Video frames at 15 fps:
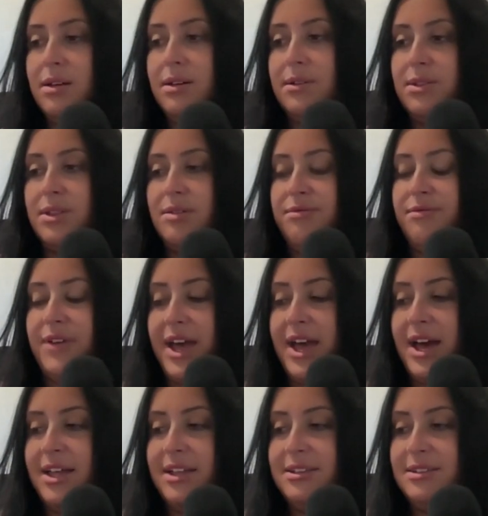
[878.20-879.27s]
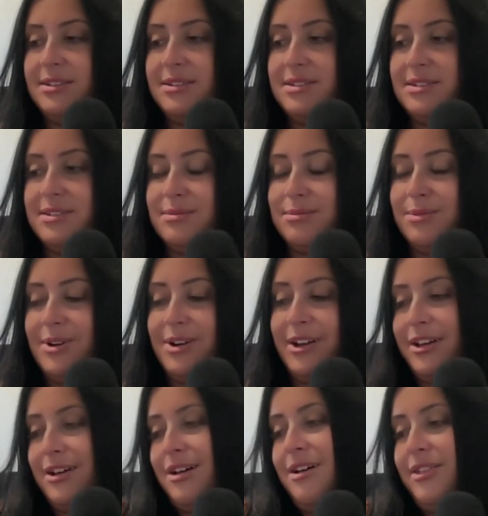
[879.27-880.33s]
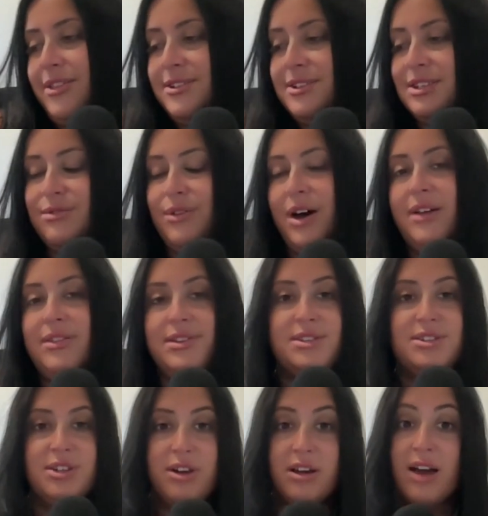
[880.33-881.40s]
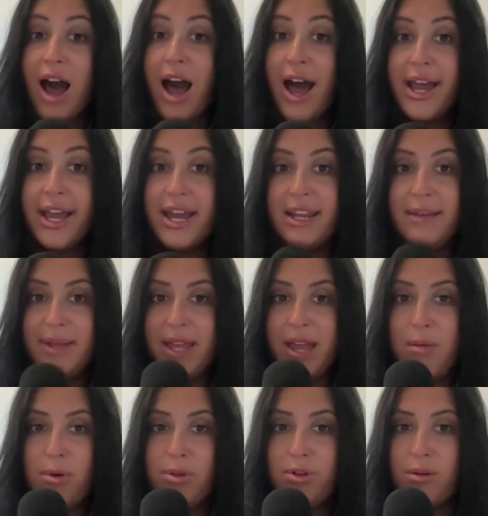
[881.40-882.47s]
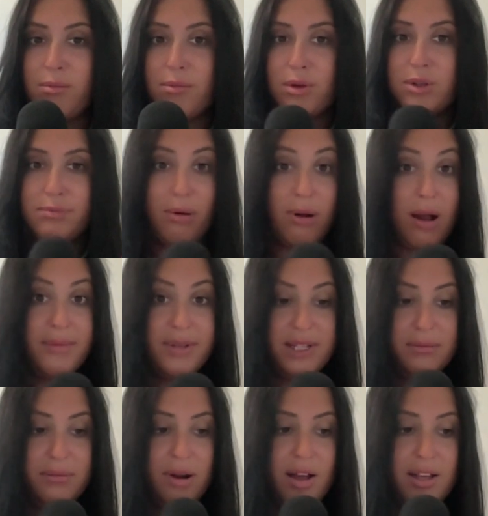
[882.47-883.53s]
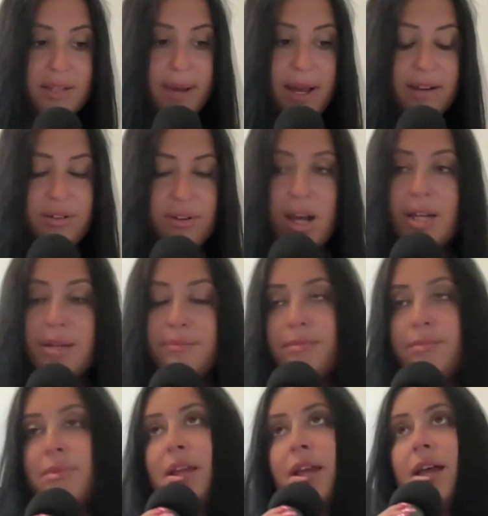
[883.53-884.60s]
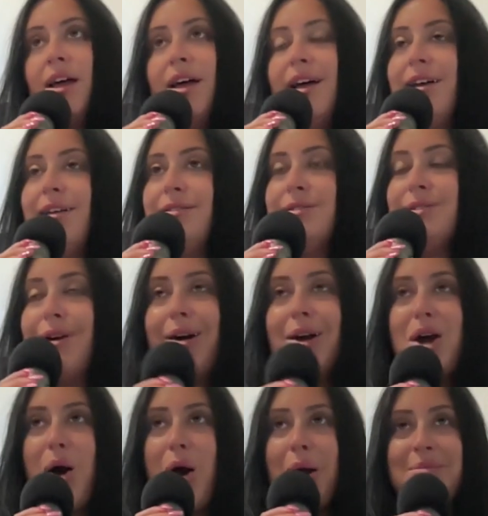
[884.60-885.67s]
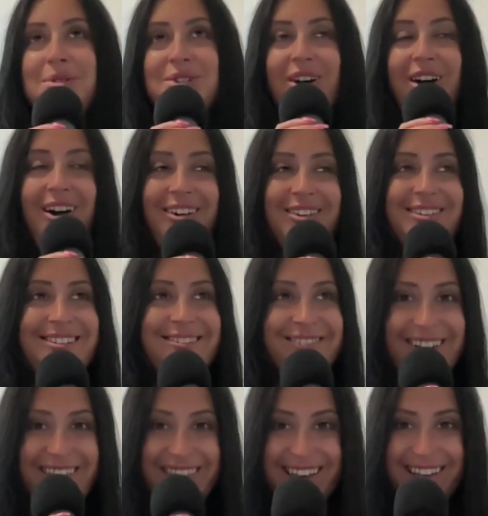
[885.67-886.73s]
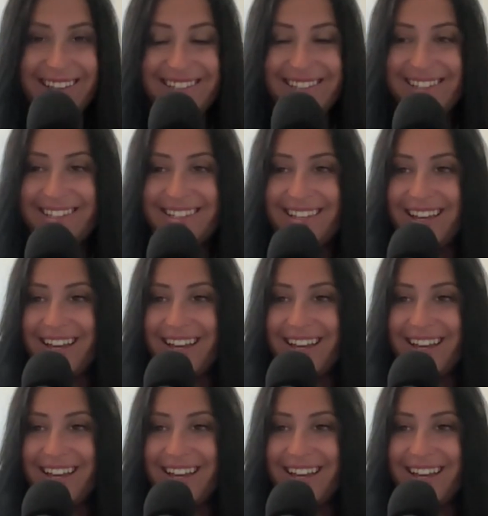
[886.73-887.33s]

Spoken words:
the fans were like, oh, this is fine. This is a good guy. And he became one of their most promising prospects, right? Doug Armstrong doing this.